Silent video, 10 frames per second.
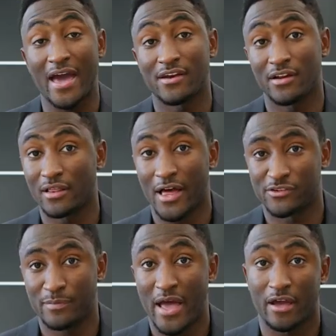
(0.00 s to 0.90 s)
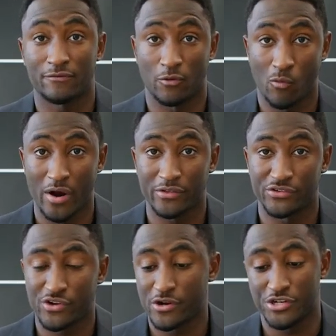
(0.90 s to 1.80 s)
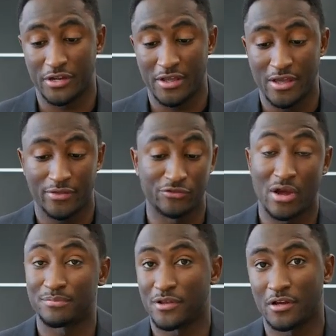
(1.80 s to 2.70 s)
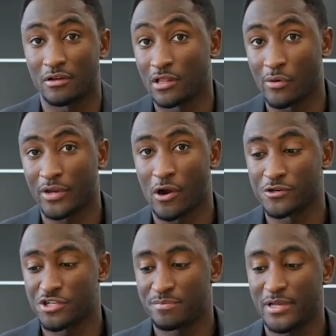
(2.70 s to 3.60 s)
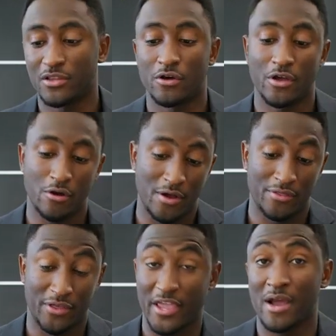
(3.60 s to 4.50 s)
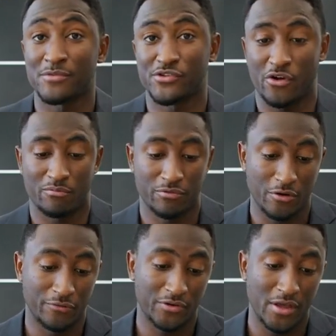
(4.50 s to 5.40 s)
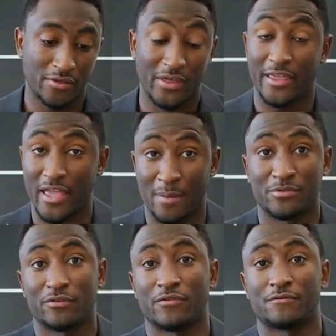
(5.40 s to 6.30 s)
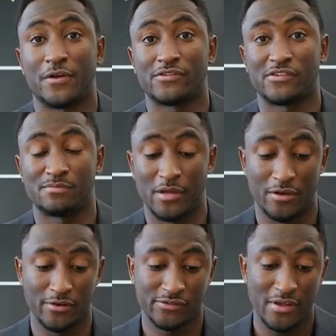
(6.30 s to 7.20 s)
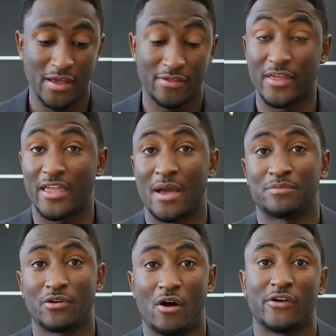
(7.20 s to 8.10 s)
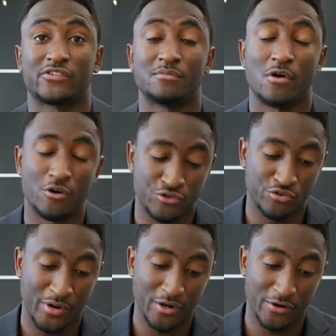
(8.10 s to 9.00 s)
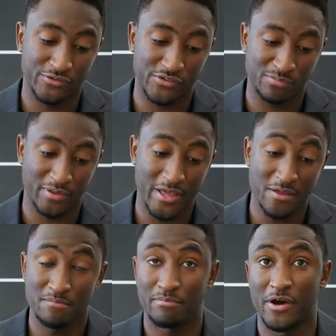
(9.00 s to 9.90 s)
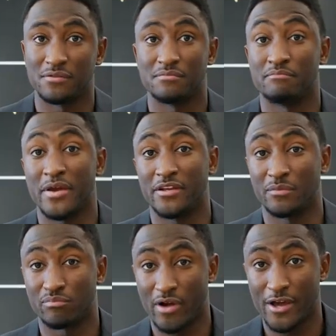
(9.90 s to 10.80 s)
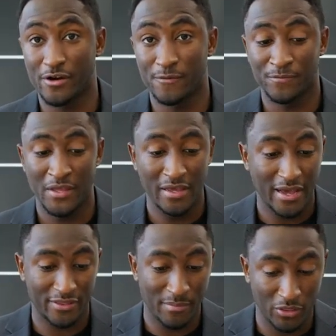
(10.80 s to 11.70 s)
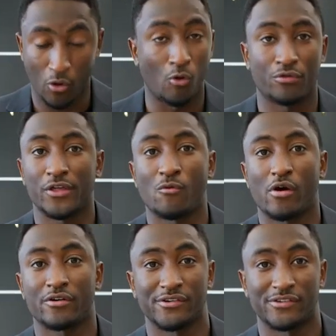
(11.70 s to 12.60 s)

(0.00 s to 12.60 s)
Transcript: added a glass back for wireless charging. They dropped in a glowing RGB logo. The cameras are improved. They kept the front-facing speakers. They kept the awesome 120 Hz display, but made it brighter, and then made the whole thing water